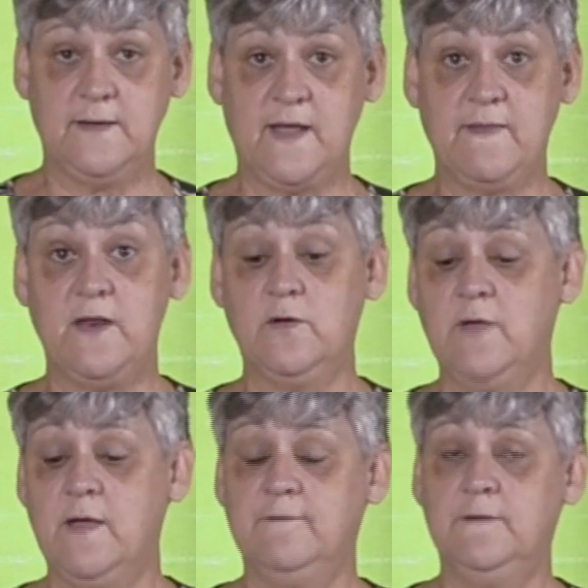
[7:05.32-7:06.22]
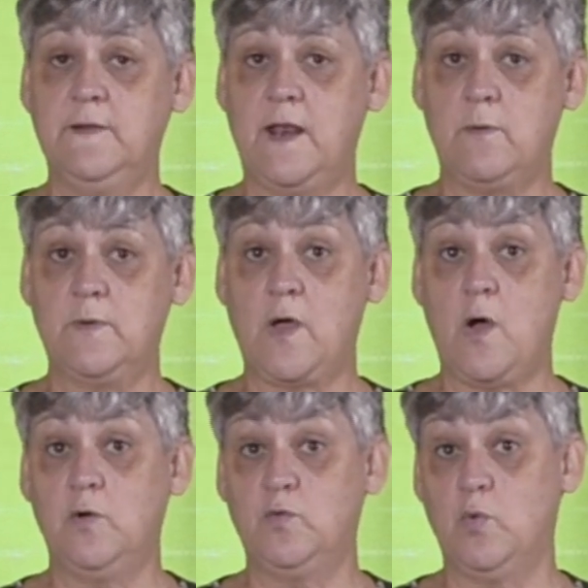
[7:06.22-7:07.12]
can take that off, fill that up with
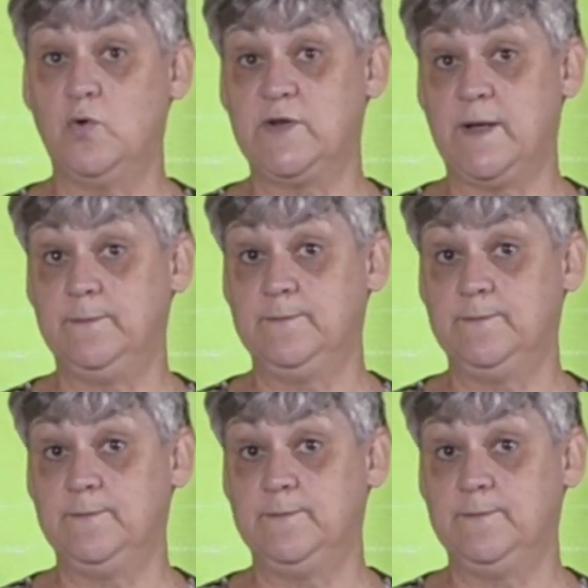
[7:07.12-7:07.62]
cold water,